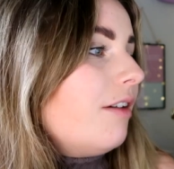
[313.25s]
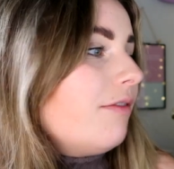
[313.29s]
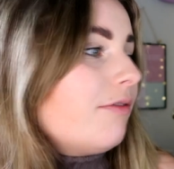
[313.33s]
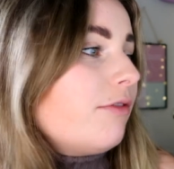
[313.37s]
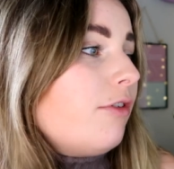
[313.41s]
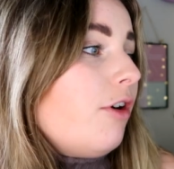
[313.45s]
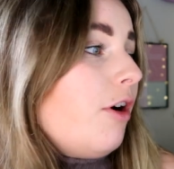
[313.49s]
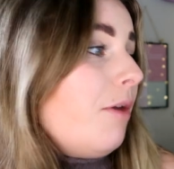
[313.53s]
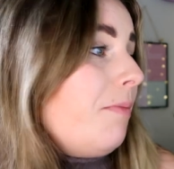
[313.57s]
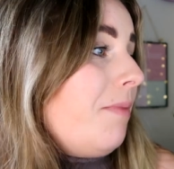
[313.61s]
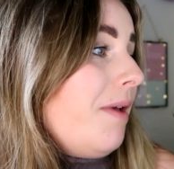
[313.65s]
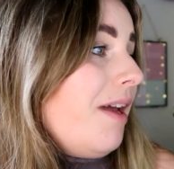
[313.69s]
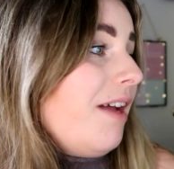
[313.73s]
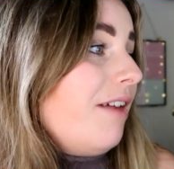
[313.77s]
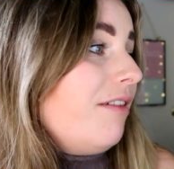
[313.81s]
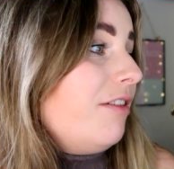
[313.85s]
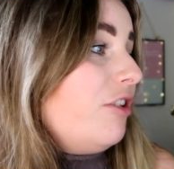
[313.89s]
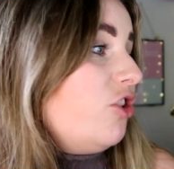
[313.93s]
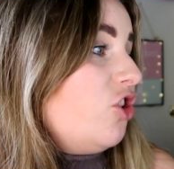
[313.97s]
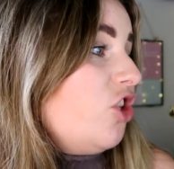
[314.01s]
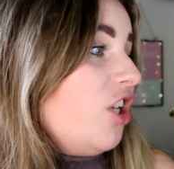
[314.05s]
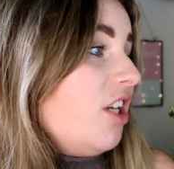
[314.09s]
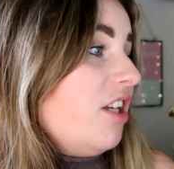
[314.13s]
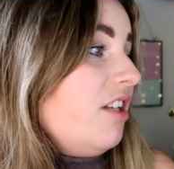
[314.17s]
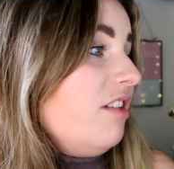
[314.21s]
I've got a pair
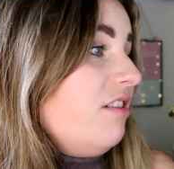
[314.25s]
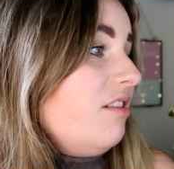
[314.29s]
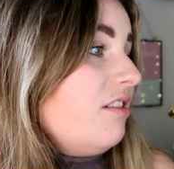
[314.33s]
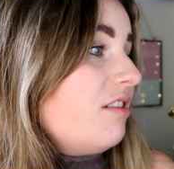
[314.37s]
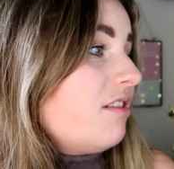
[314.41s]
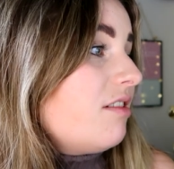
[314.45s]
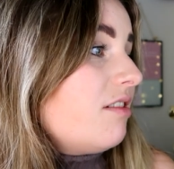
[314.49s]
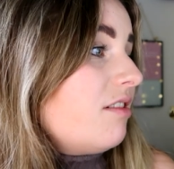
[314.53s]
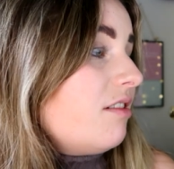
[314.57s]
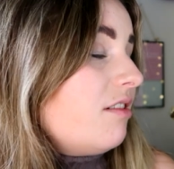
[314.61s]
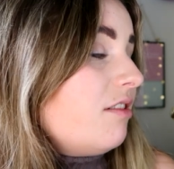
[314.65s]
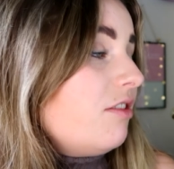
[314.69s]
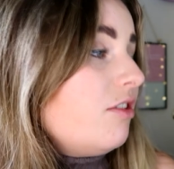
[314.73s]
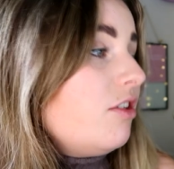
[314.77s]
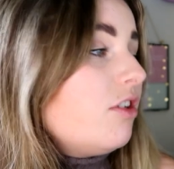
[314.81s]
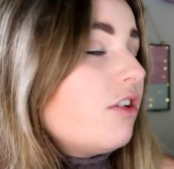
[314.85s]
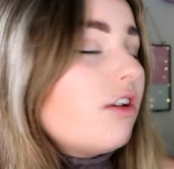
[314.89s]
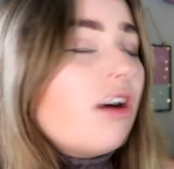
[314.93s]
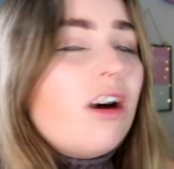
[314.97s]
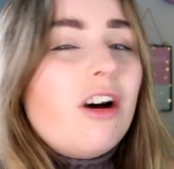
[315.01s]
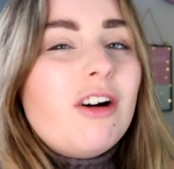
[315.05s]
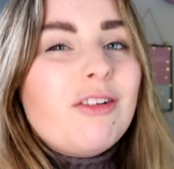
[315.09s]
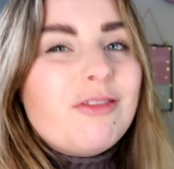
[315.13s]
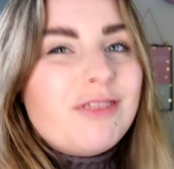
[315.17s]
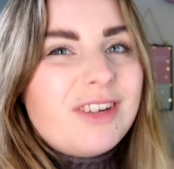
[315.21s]
of jeans you
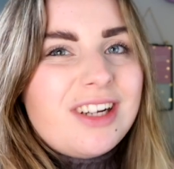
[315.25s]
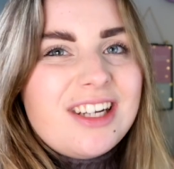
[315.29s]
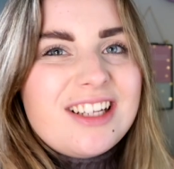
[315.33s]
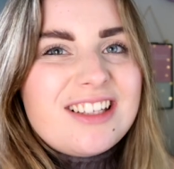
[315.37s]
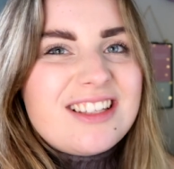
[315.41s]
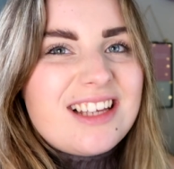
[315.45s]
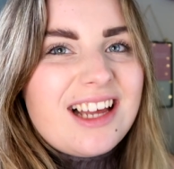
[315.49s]
can't really